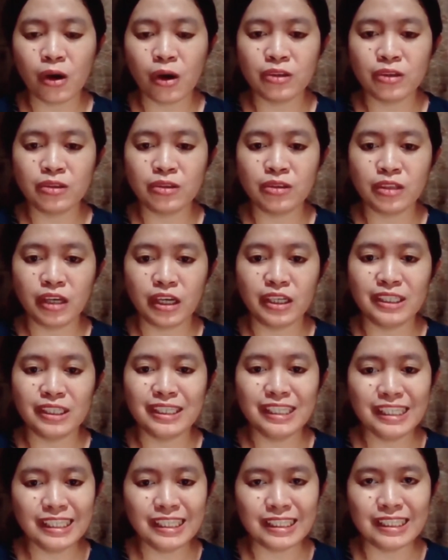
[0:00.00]
on their
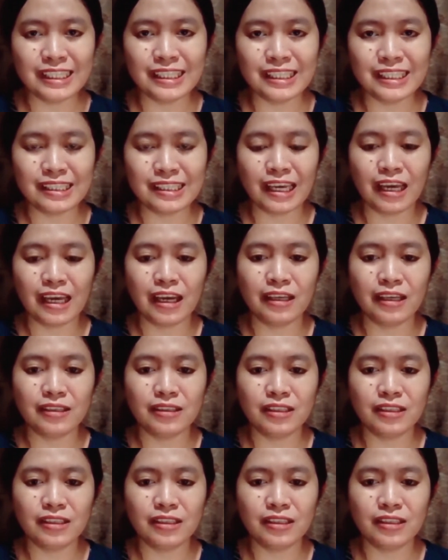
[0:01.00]
needs and